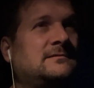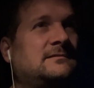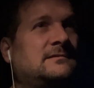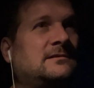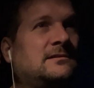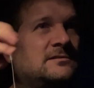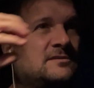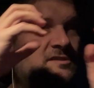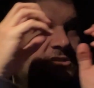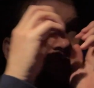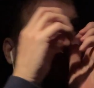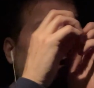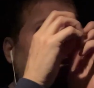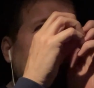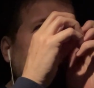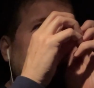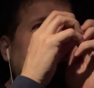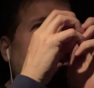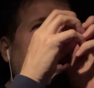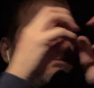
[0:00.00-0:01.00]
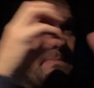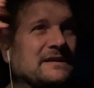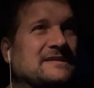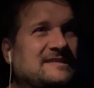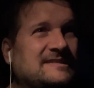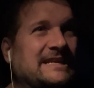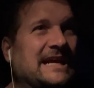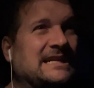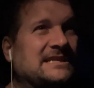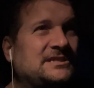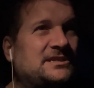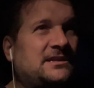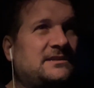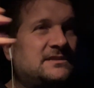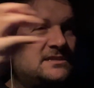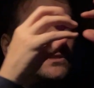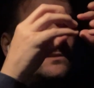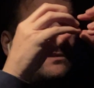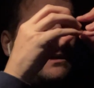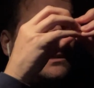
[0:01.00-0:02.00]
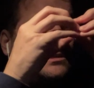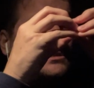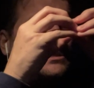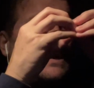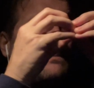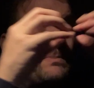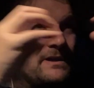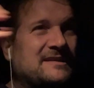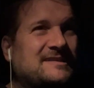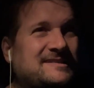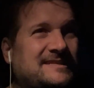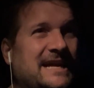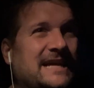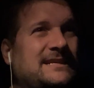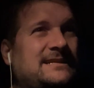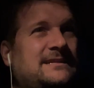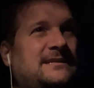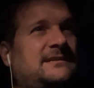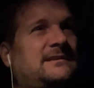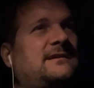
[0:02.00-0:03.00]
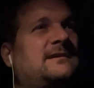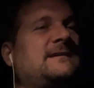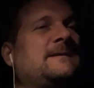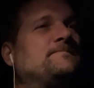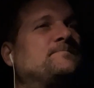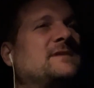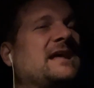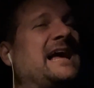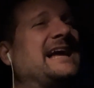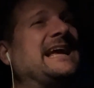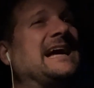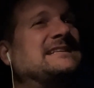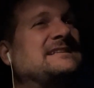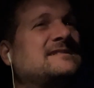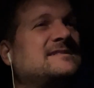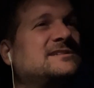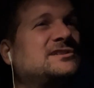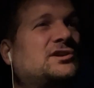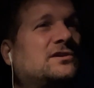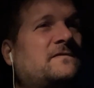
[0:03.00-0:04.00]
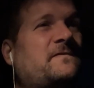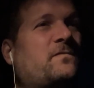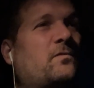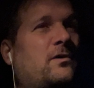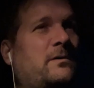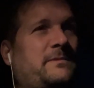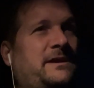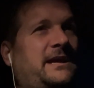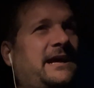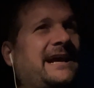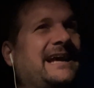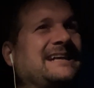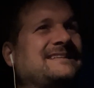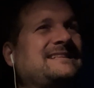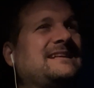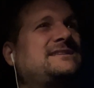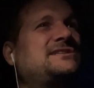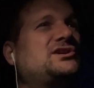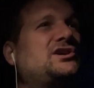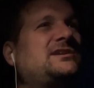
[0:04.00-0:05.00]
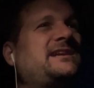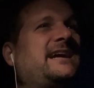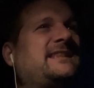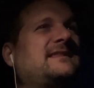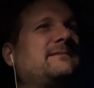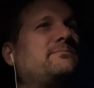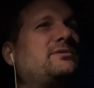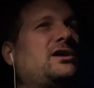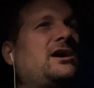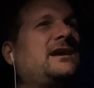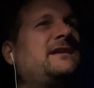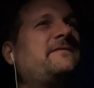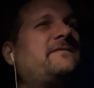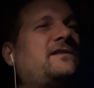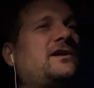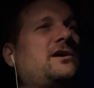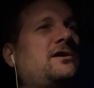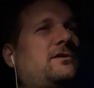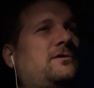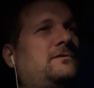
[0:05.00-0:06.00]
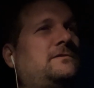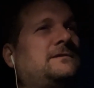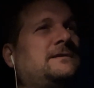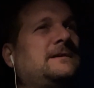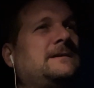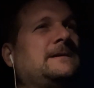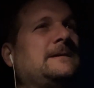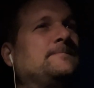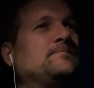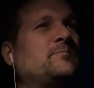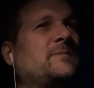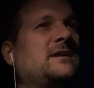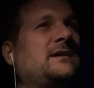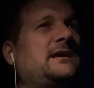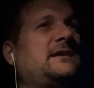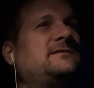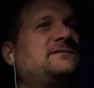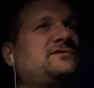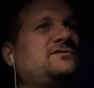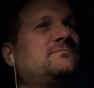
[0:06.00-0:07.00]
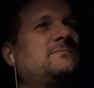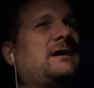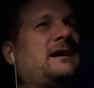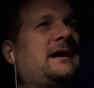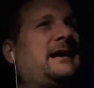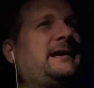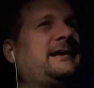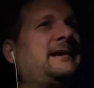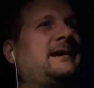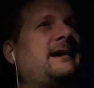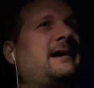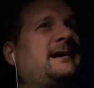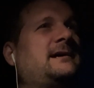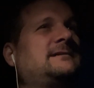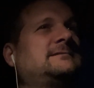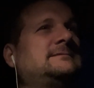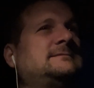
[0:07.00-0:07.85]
Scrunched up, extended. Scrunched up, extended. I guess that's good for me. I guess that's good to get the blood flow into my